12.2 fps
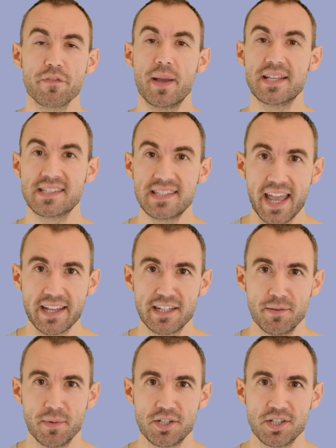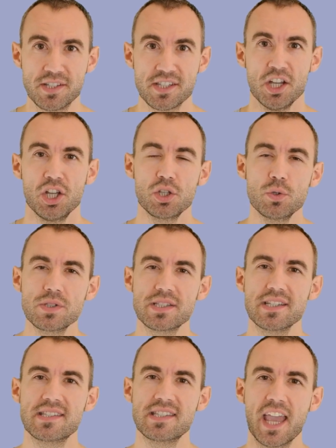my stacked images, use the
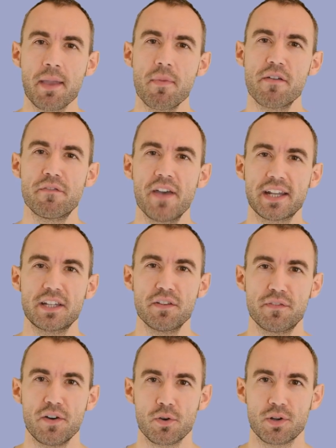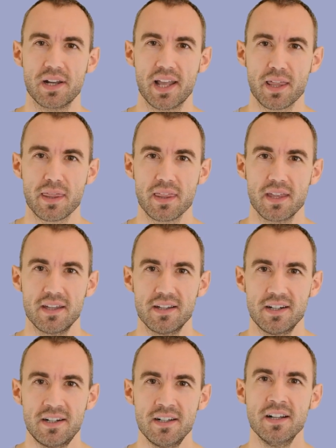same effective focal length.
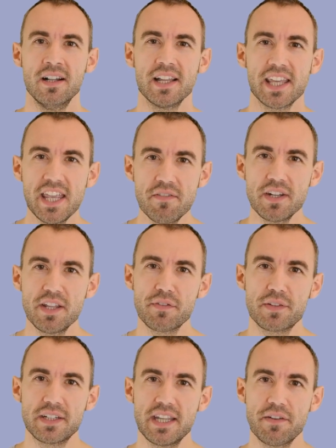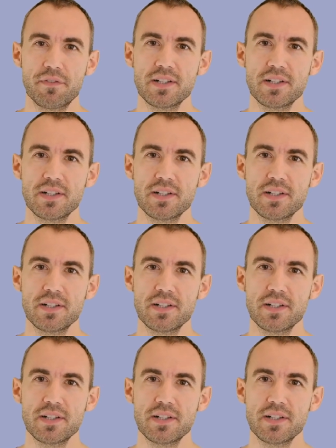Even if the different